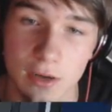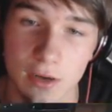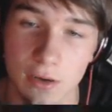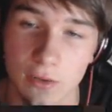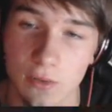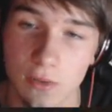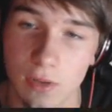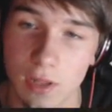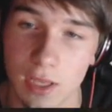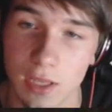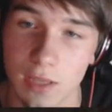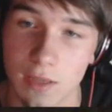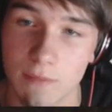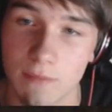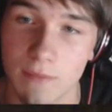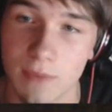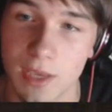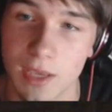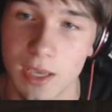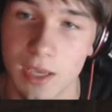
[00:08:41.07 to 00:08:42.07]
All like the
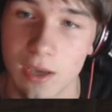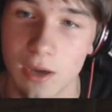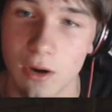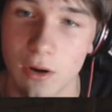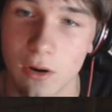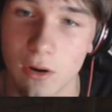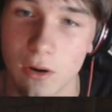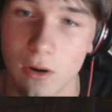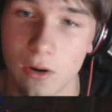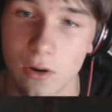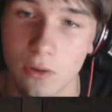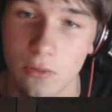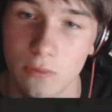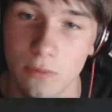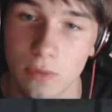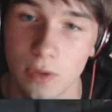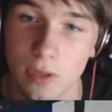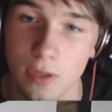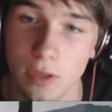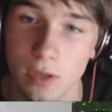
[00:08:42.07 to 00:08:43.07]
big
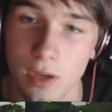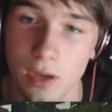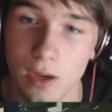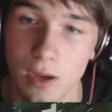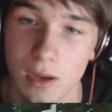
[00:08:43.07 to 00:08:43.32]
open